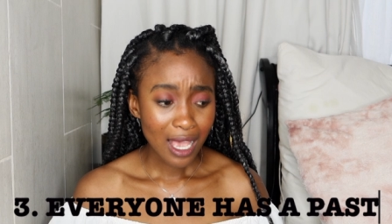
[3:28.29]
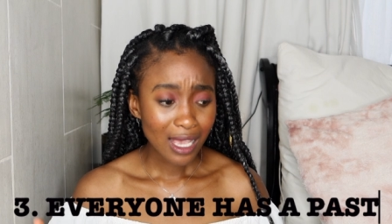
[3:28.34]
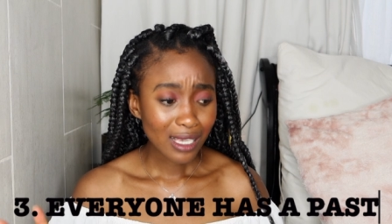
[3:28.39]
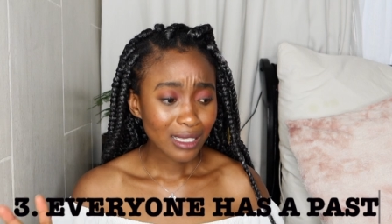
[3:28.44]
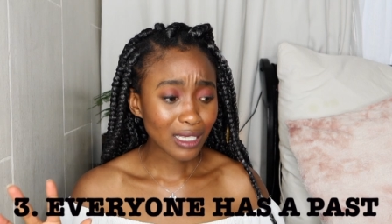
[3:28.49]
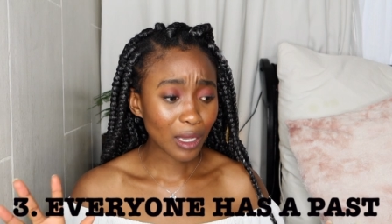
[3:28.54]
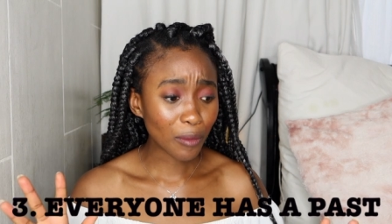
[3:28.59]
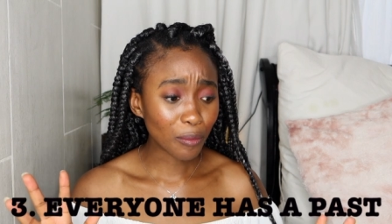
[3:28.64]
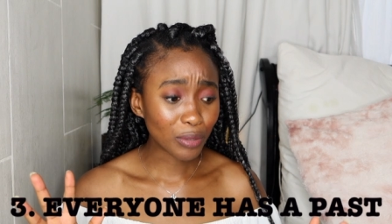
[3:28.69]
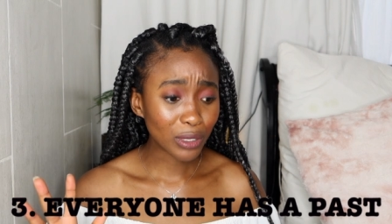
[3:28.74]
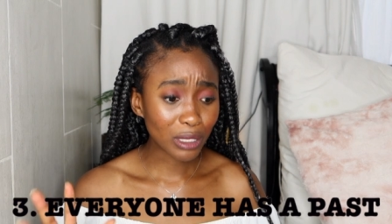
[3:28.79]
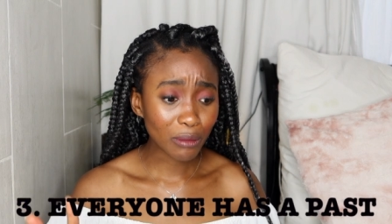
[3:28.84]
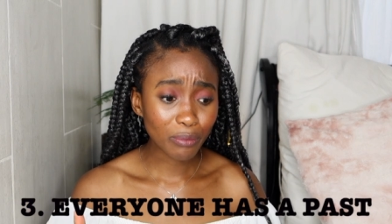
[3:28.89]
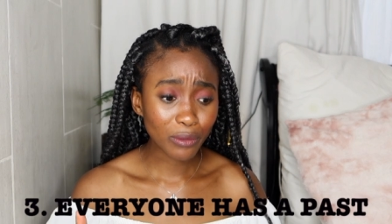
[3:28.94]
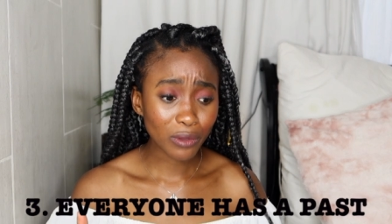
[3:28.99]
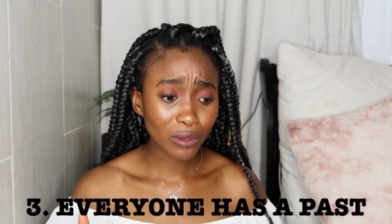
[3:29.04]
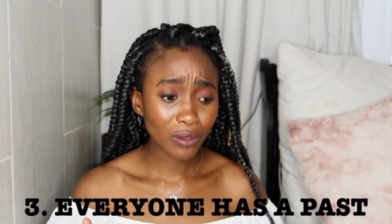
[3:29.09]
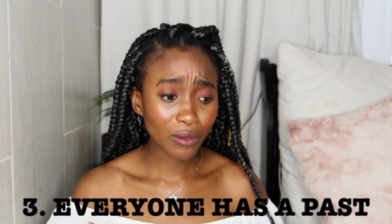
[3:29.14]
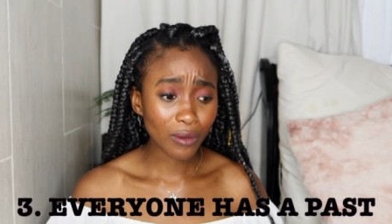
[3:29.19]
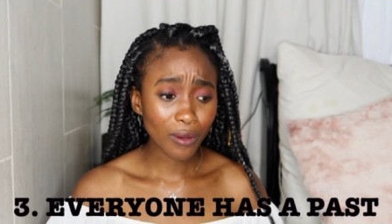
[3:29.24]
Some
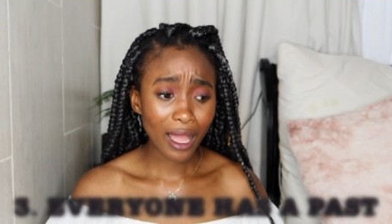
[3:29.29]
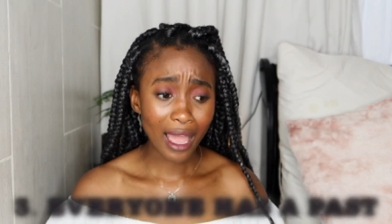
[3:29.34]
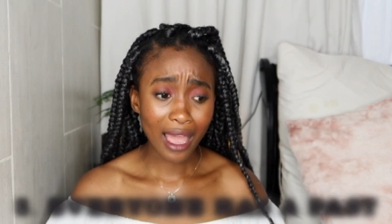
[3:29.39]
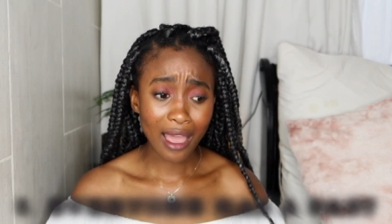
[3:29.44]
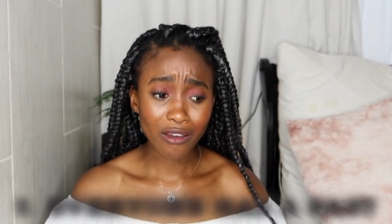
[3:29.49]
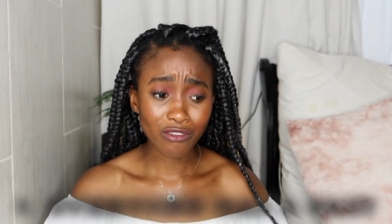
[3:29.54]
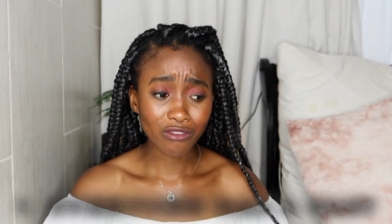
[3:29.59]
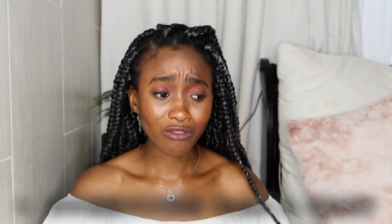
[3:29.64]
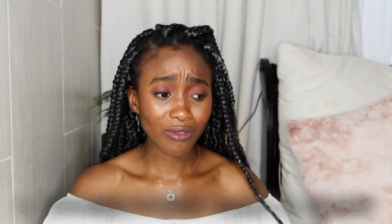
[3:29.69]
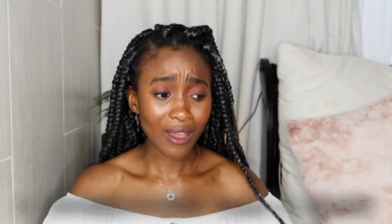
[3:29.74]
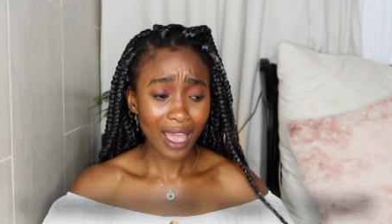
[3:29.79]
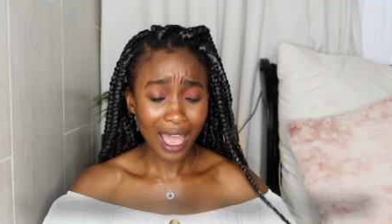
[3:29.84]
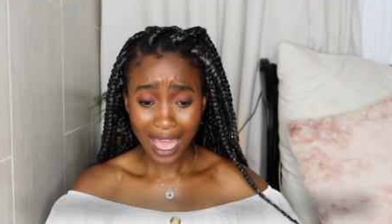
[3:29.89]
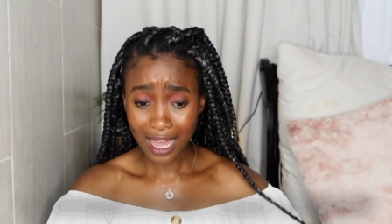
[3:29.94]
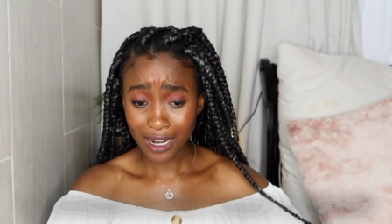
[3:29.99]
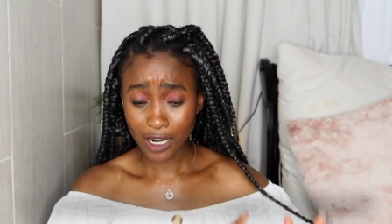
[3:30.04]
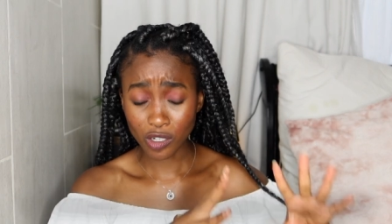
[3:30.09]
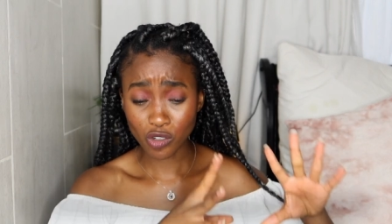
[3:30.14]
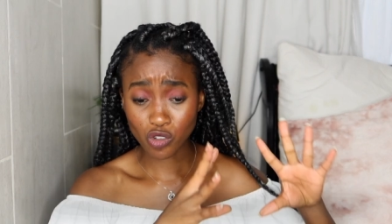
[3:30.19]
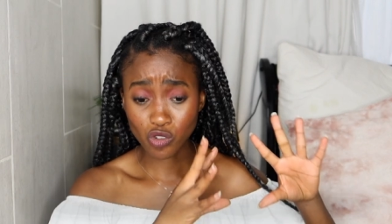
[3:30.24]
people have
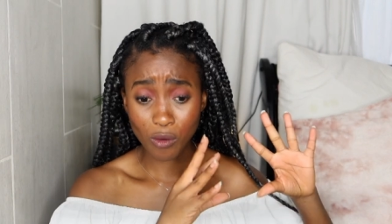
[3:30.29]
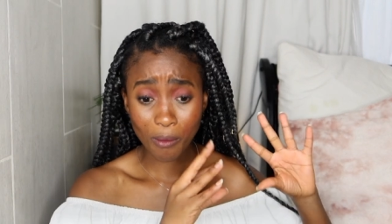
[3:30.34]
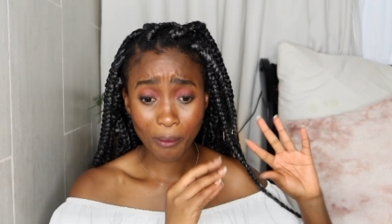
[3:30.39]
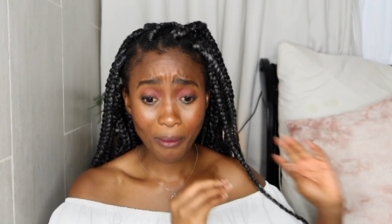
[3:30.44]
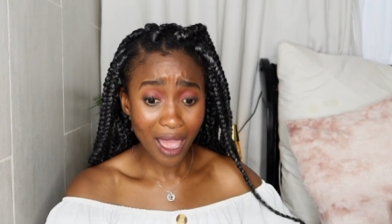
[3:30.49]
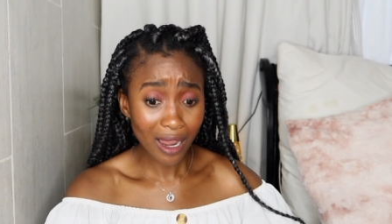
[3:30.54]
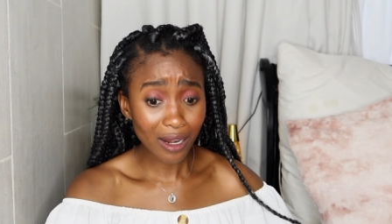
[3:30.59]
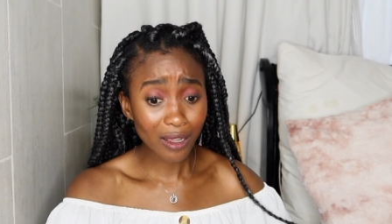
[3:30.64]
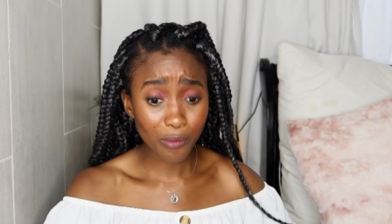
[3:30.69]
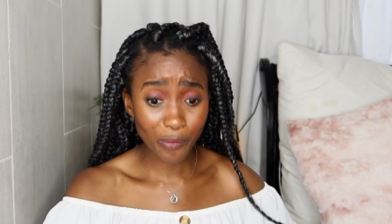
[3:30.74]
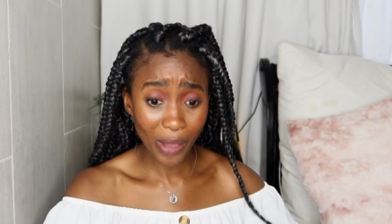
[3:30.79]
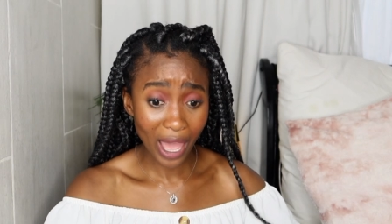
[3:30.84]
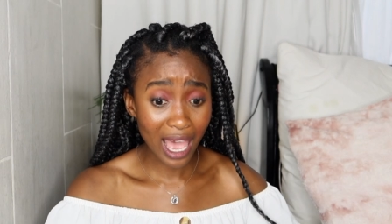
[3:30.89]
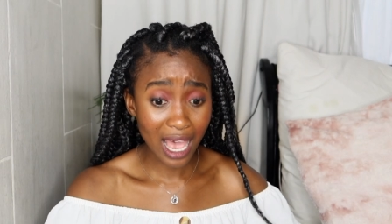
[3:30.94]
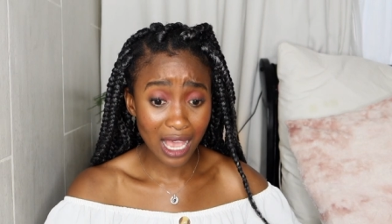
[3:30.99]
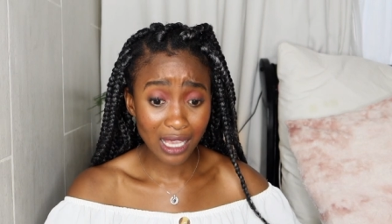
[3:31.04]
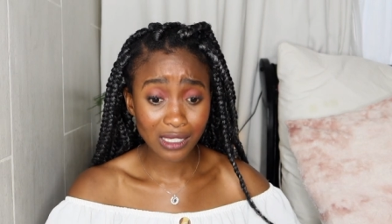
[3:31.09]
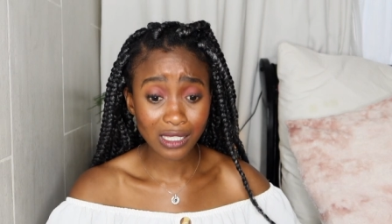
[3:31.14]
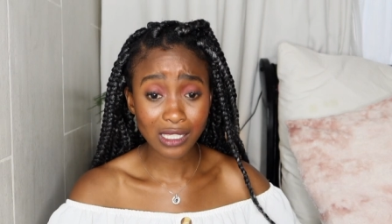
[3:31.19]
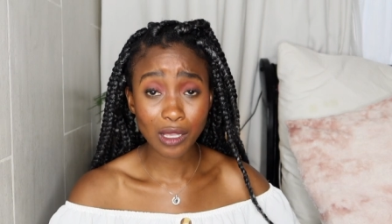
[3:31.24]
had a traumatic
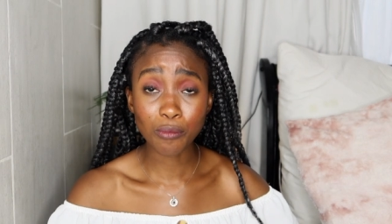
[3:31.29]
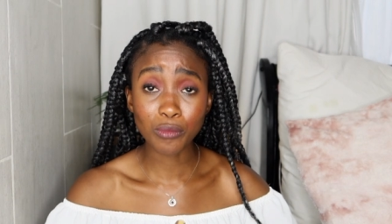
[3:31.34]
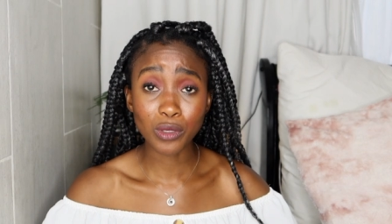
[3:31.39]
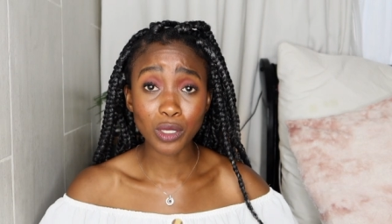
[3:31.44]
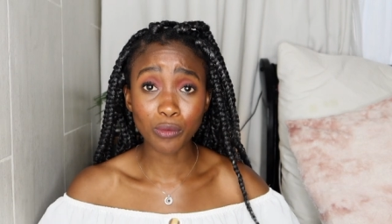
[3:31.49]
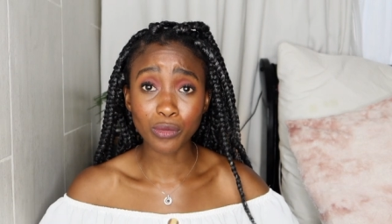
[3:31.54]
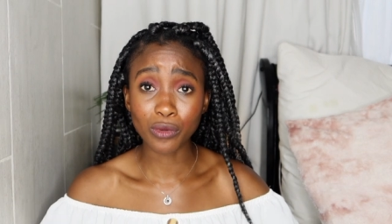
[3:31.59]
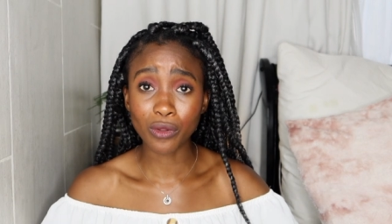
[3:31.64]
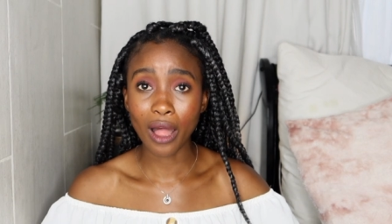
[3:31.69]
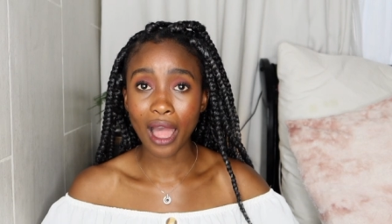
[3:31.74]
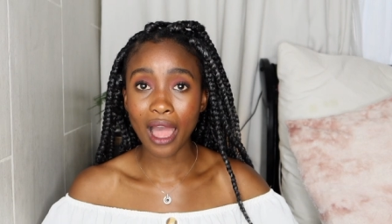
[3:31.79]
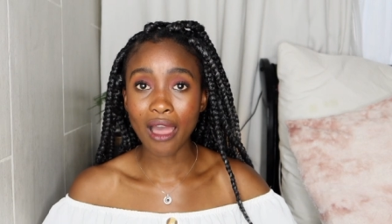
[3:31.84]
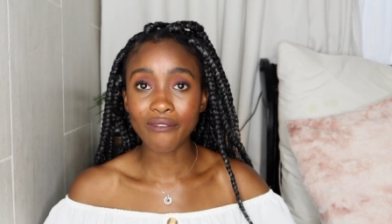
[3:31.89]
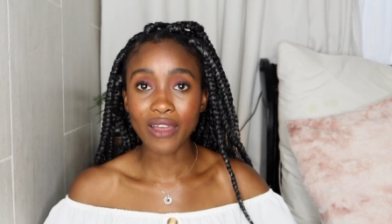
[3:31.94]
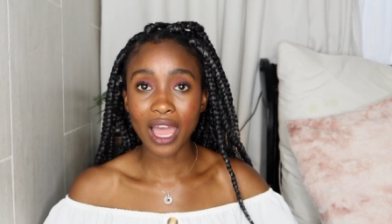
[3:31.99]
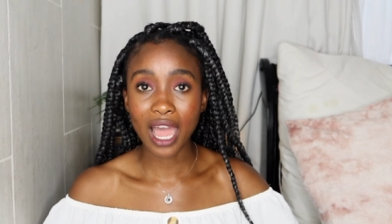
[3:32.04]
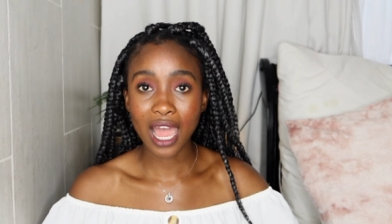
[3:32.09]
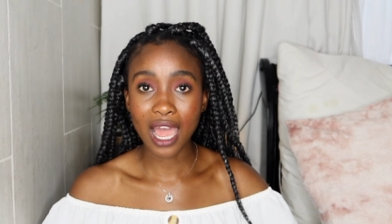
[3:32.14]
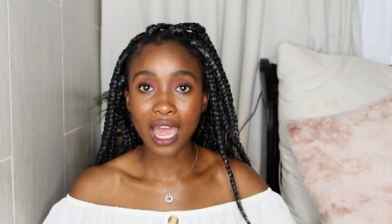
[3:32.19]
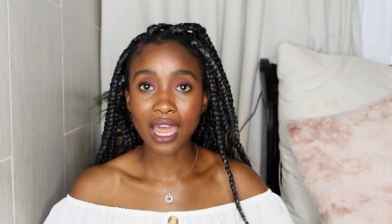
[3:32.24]
past, some people
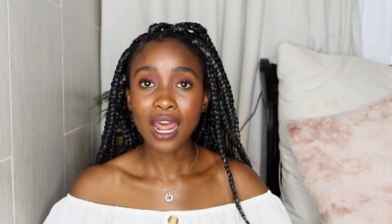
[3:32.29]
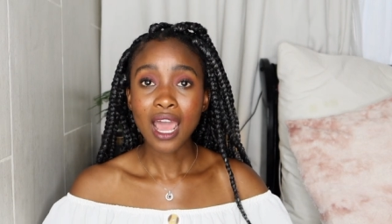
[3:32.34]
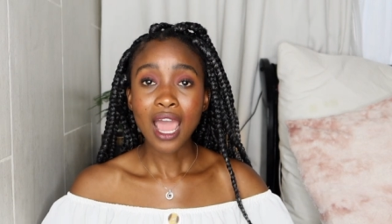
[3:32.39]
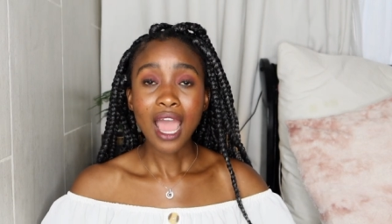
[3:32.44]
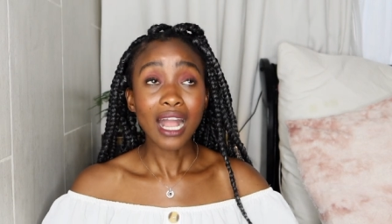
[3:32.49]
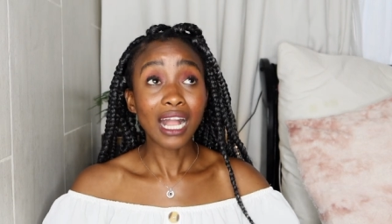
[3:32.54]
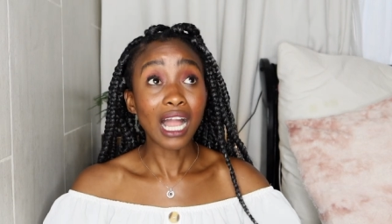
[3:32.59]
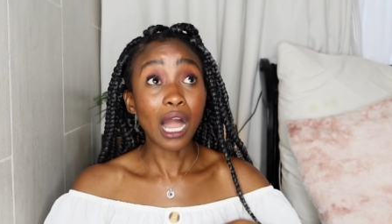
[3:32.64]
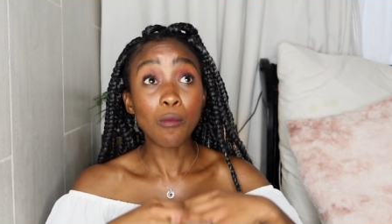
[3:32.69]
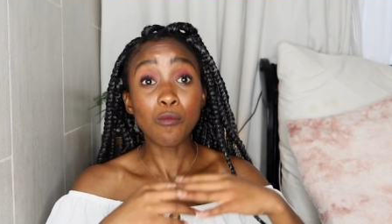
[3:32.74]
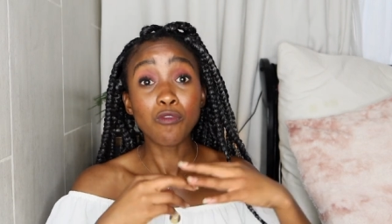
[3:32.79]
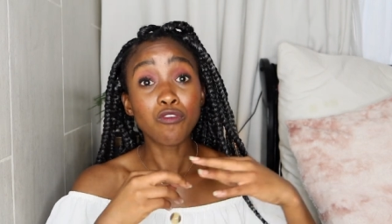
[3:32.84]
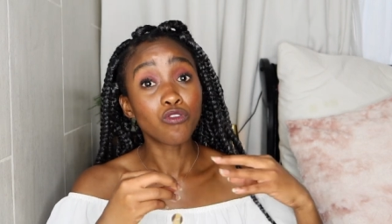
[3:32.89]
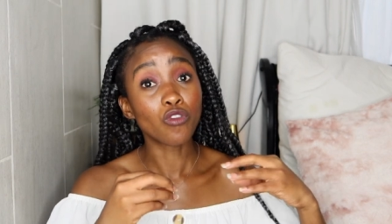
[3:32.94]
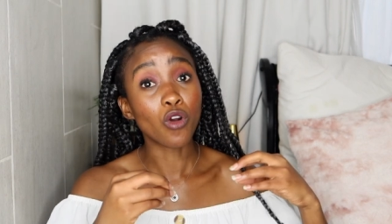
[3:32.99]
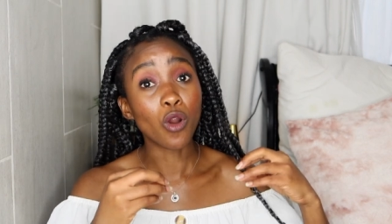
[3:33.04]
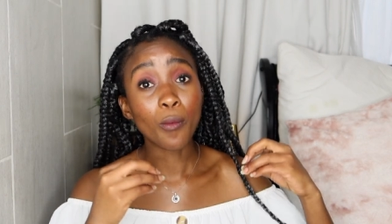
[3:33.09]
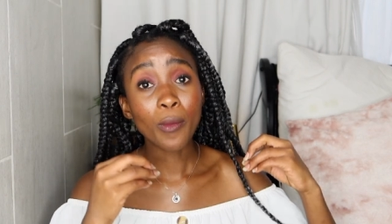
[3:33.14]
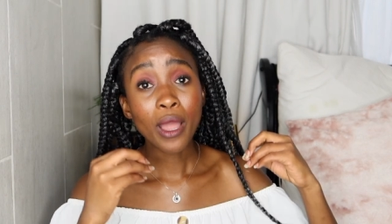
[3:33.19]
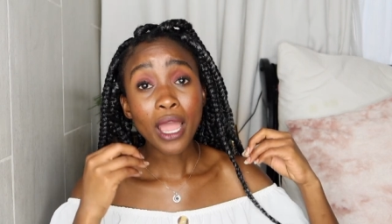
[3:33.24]
have come
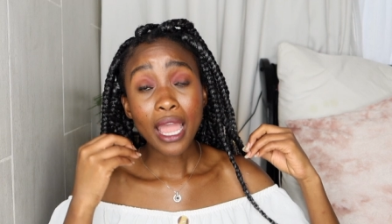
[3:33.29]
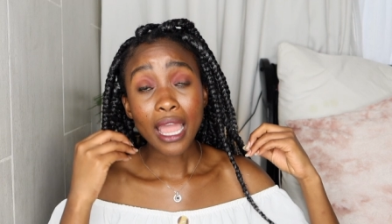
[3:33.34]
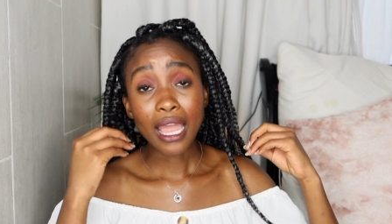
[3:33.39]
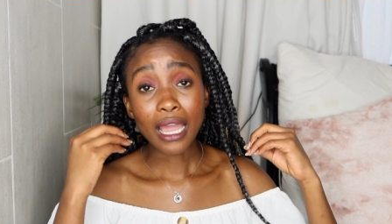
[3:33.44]
from